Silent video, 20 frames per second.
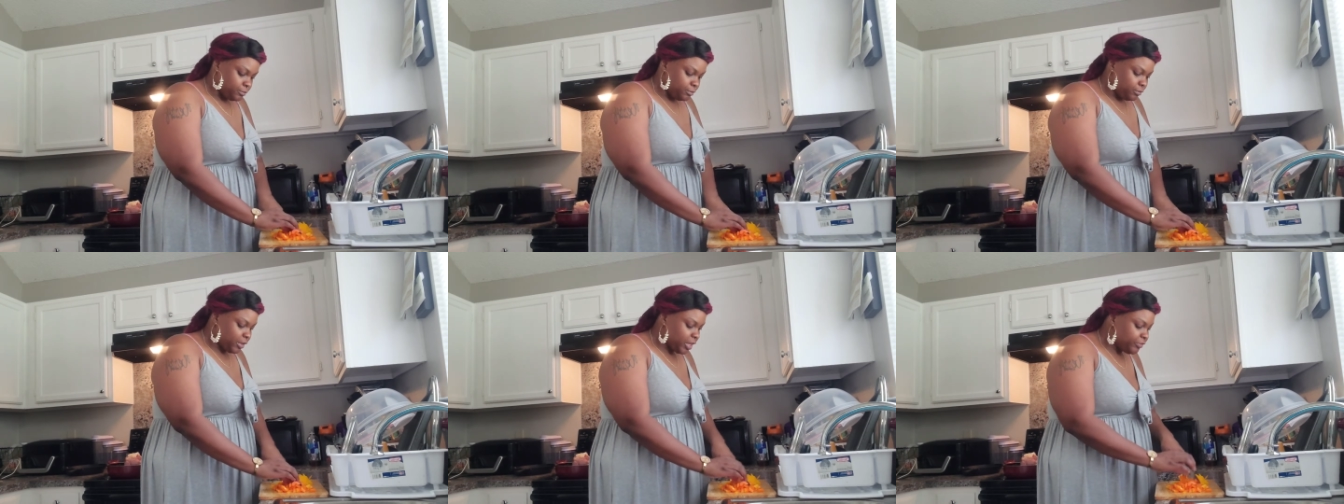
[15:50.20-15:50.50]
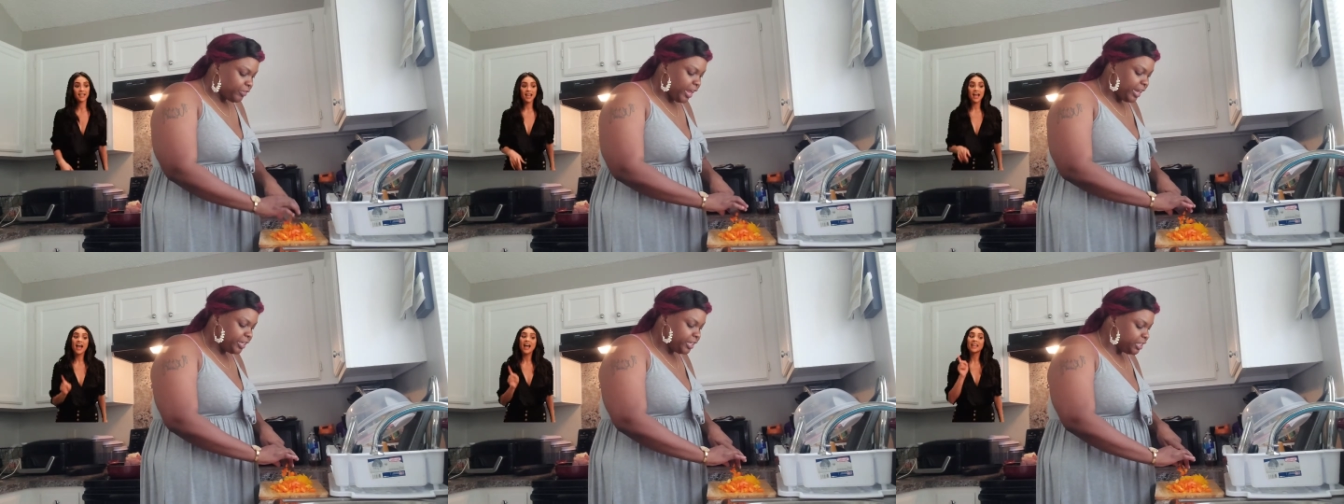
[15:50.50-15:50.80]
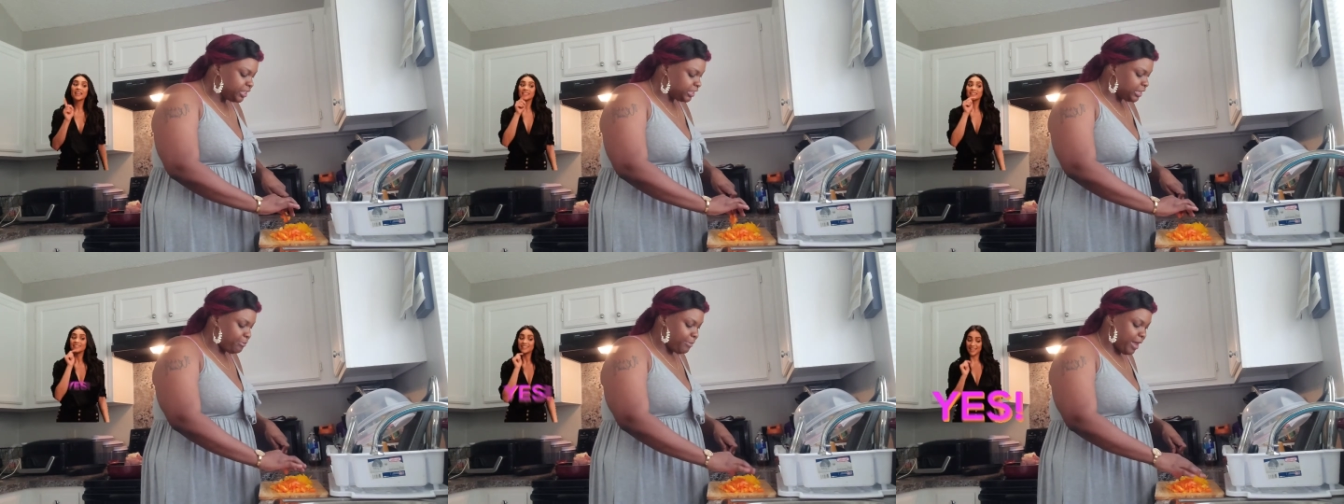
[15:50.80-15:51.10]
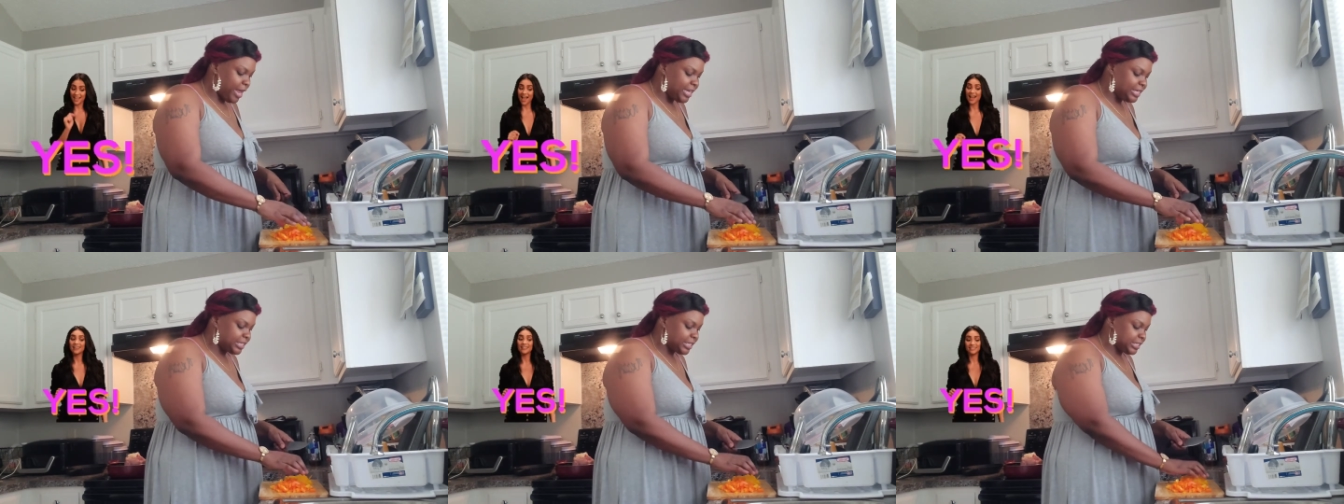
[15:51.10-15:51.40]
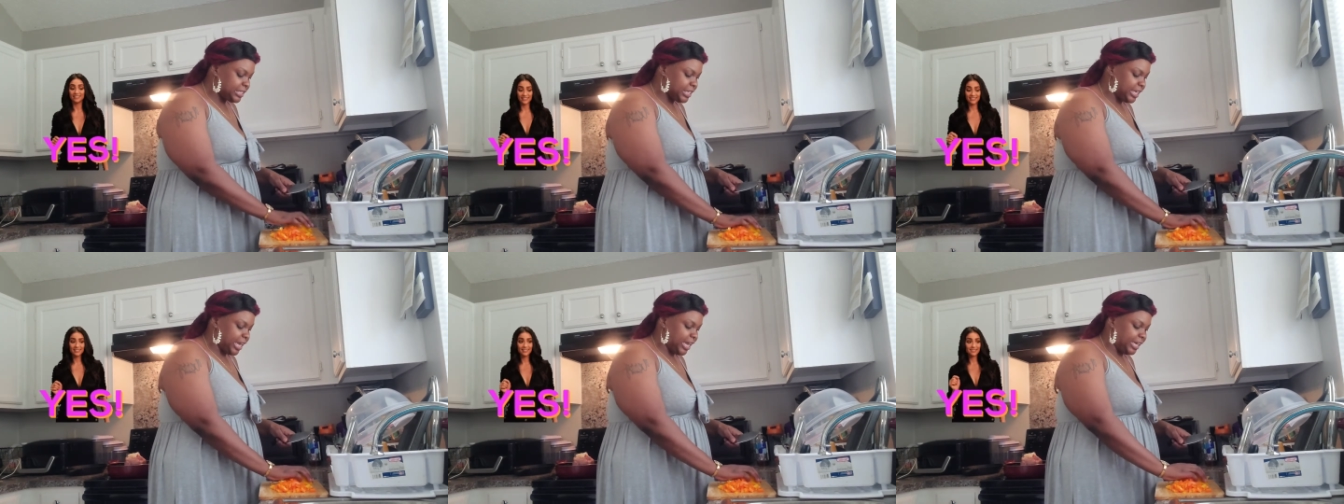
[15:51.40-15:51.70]
They looked amazing
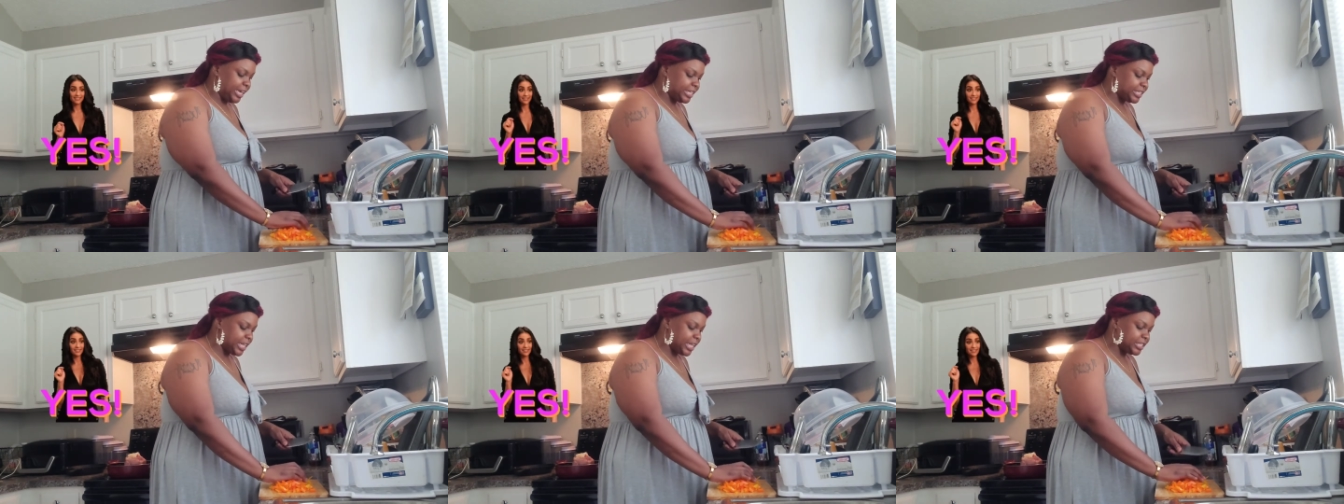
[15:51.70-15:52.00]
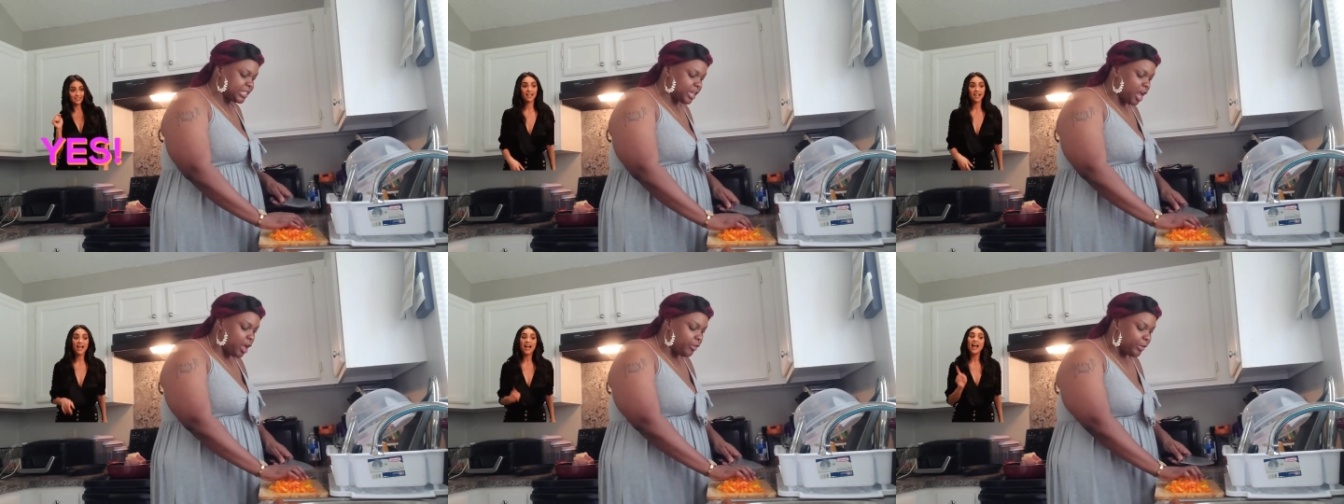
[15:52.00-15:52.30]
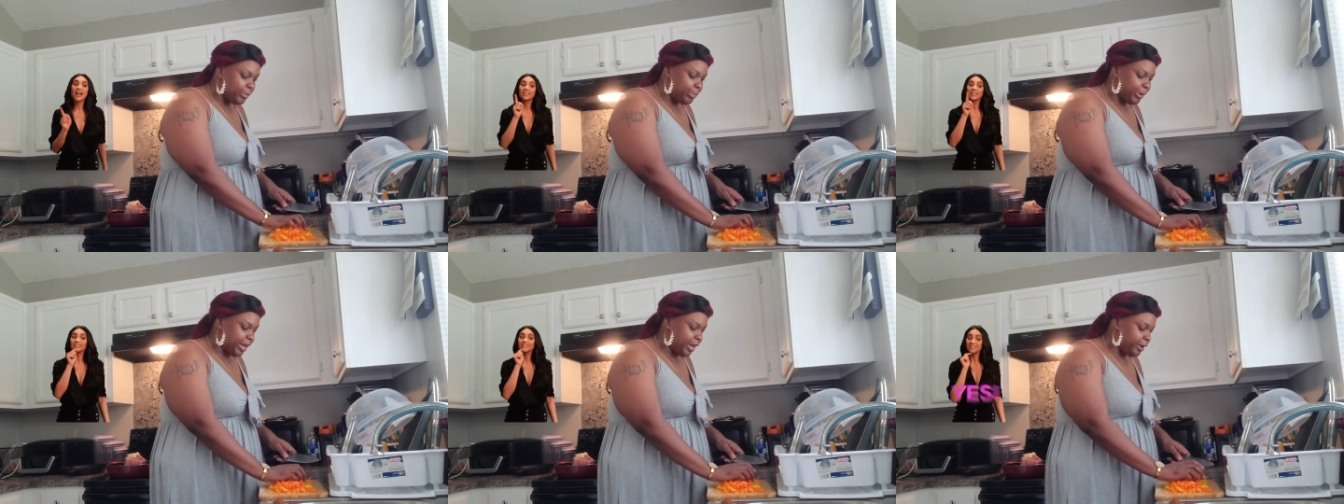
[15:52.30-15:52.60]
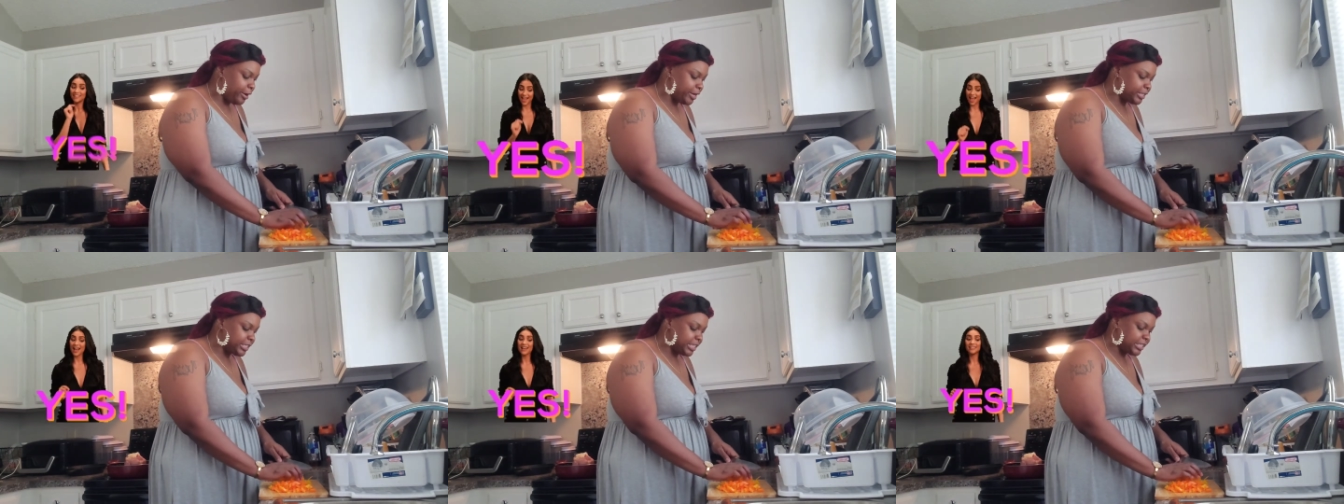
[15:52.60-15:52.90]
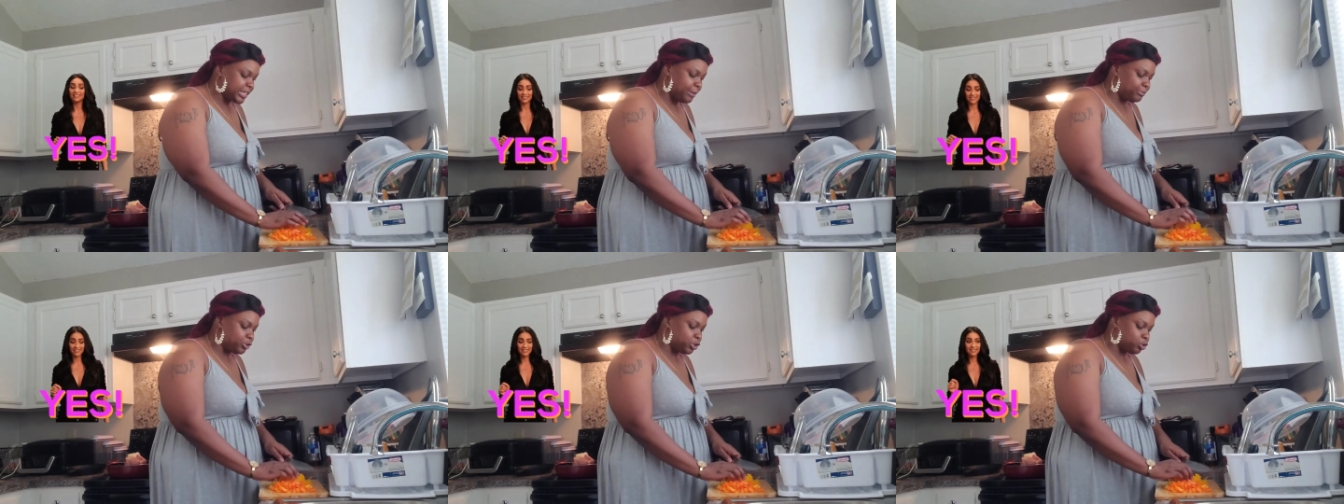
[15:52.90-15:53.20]
today. And as I saw the parents, as
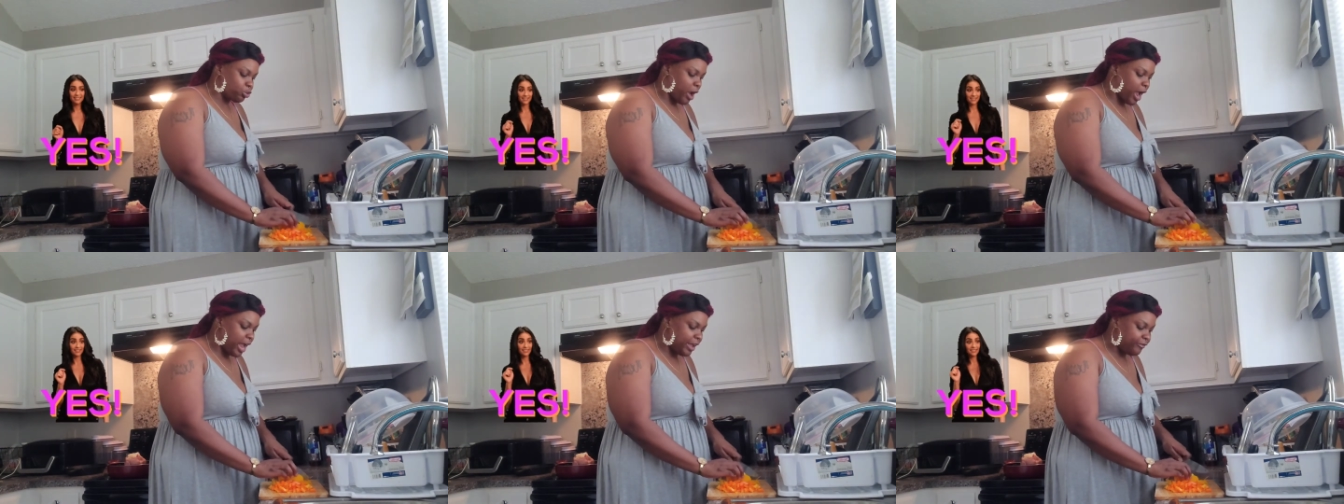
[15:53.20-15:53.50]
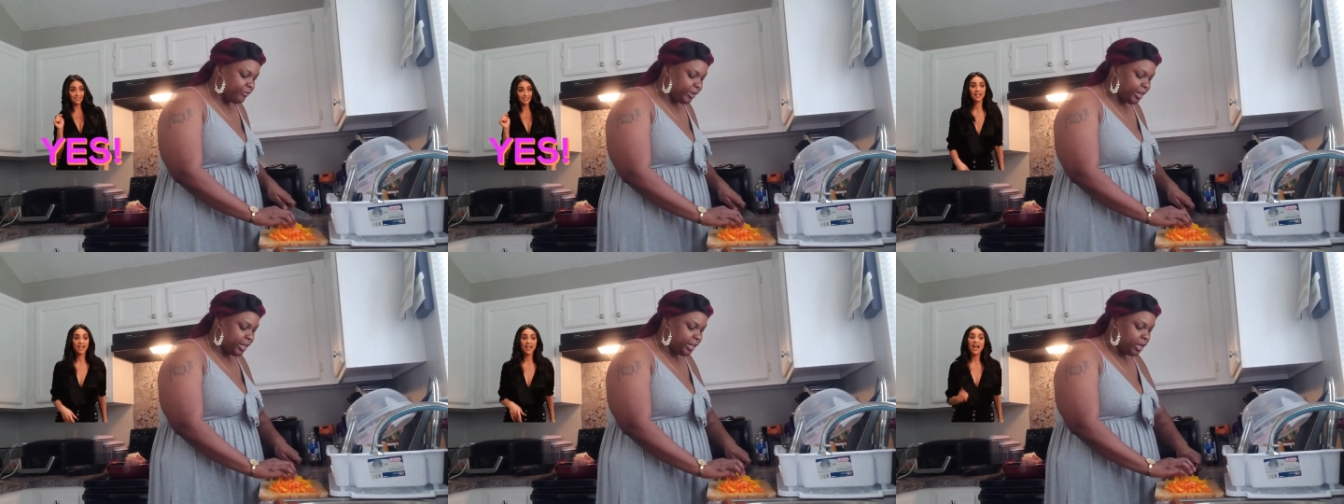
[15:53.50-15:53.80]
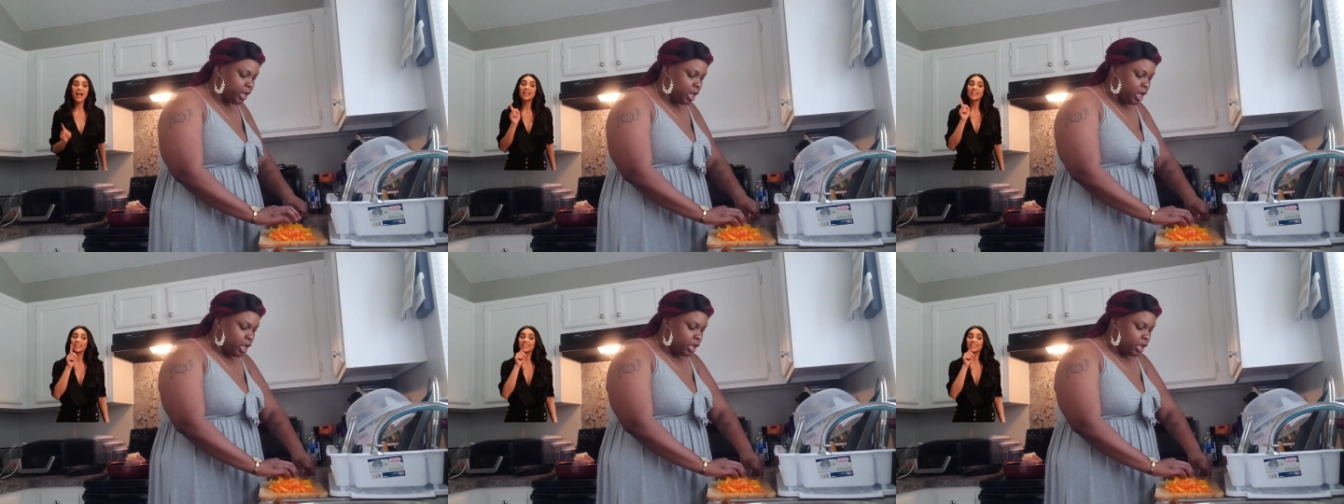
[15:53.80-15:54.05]
I'm driving,